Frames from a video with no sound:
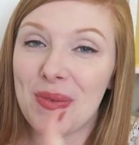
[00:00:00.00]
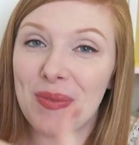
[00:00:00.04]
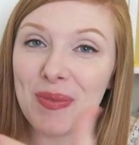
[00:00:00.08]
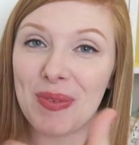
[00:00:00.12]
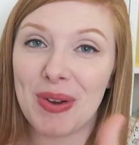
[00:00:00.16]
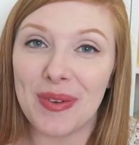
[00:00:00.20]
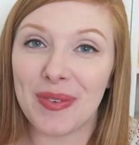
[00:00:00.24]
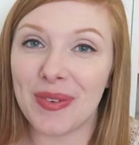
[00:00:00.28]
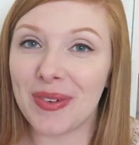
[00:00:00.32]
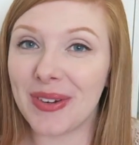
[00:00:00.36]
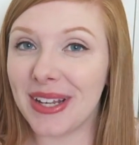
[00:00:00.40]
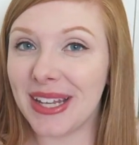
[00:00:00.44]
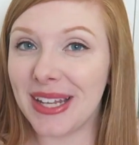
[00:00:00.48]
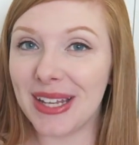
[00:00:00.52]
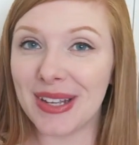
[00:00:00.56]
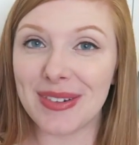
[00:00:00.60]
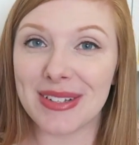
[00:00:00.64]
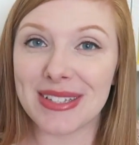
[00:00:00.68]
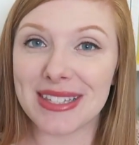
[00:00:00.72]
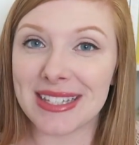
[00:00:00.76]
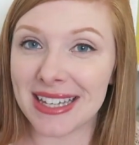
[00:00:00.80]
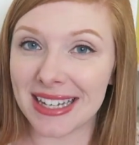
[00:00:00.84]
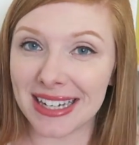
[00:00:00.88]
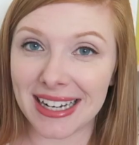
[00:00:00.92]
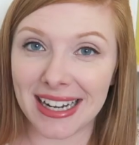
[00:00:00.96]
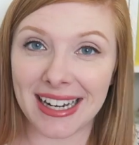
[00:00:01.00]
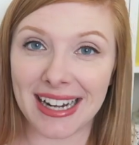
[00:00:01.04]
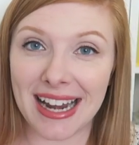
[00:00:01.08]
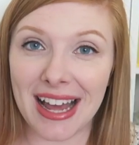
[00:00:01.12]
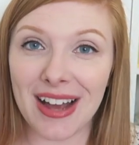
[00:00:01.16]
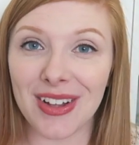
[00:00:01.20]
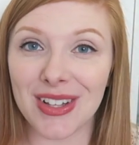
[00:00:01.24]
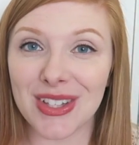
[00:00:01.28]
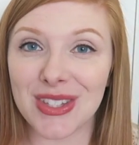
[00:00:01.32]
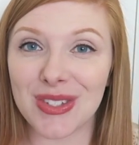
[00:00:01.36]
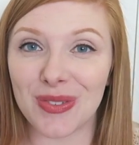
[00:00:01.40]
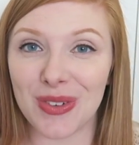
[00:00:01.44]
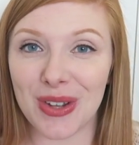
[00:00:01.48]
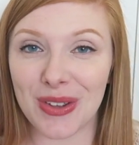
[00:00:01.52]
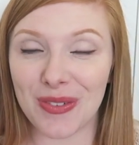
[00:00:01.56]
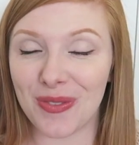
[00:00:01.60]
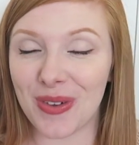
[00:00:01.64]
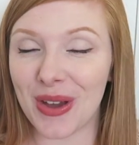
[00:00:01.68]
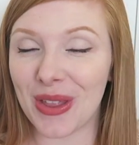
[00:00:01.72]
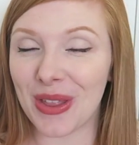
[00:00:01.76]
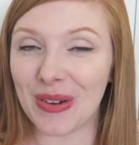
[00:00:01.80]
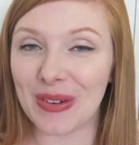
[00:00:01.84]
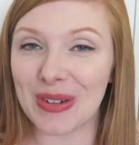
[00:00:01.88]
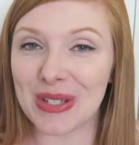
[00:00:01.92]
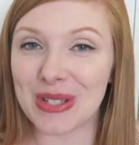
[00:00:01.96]
we were he was gonna announce if,
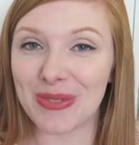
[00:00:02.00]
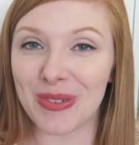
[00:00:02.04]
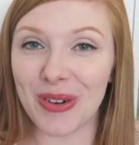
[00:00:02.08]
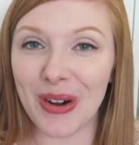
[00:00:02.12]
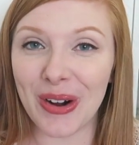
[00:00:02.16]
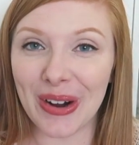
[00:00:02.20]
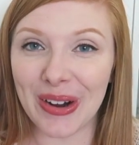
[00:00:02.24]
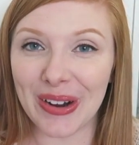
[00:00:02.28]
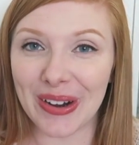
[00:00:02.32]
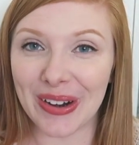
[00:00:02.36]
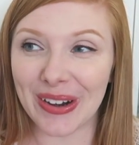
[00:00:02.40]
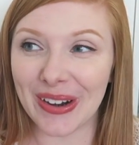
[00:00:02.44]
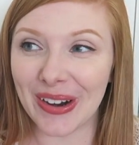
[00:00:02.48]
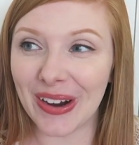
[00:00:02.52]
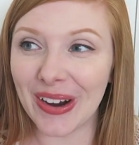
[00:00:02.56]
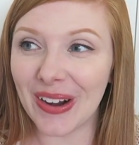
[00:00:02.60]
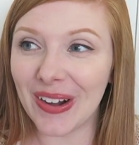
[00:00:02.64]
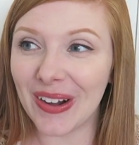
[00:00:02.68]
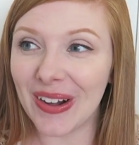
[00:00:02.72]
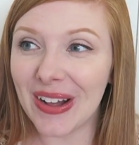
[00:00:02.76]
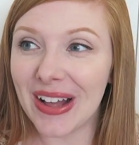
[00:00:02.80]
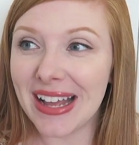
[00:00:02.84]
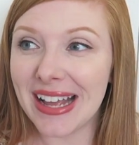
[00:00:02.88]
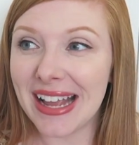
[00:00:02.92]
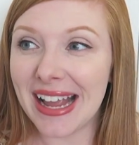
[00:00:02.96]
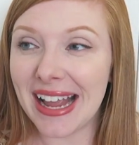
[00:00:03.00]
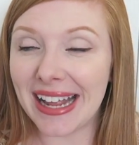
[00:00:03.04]
whether it was a boy or a girl